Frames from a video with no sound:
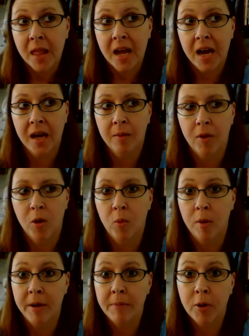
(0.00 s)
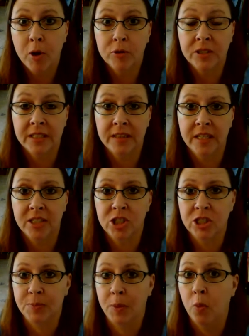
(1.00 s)
a woman posted that
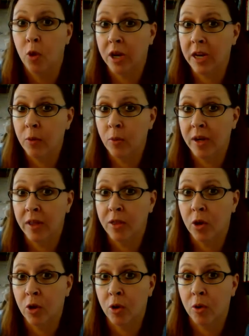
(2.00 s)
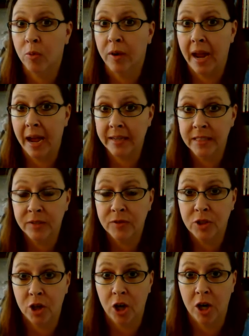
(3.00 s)
she's been working with her
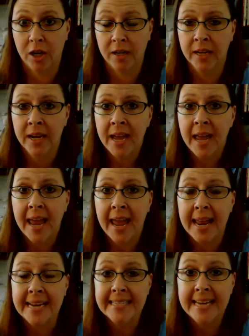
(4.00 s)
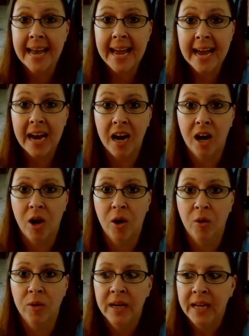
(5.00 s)
reactive dog, and
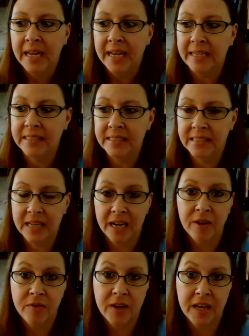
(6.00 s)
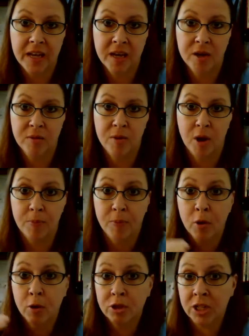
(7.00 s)
now instead of him
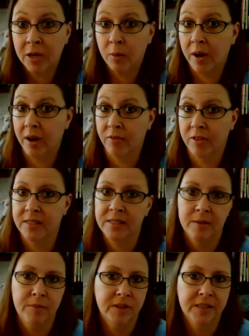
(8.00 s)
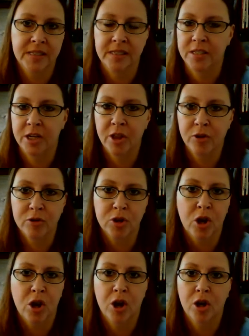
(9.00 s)
approaching whatever the stimulus is, another
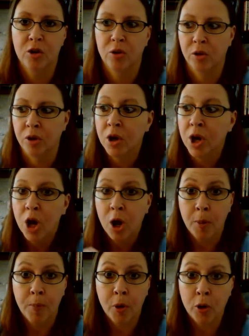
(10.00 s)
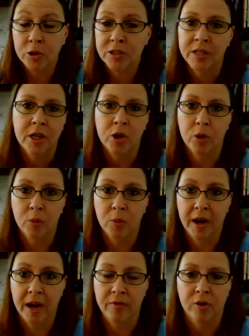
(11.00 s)
dog or a person or
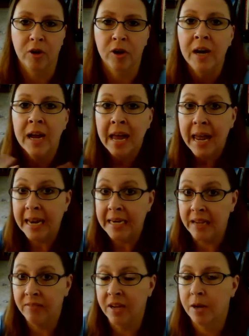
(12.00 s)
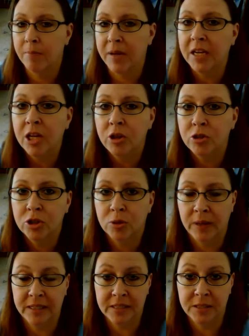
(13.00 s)
whatever, and giving a big, huge
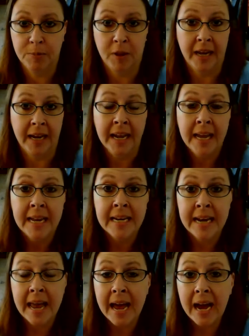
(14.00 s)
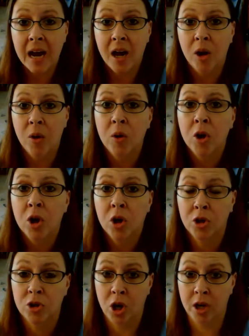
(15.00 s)
threat display, now
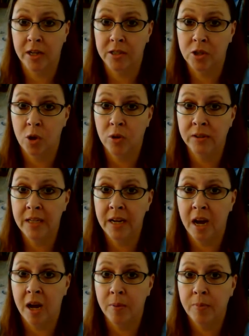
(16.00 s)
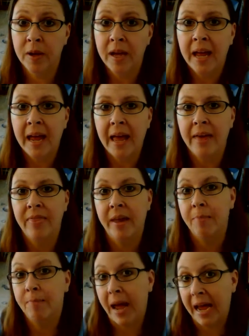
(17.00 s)
her dog is holding up and
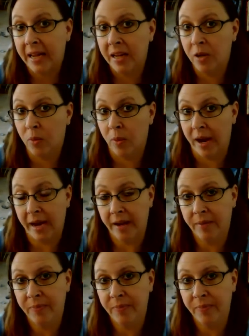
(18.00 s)
then backing away.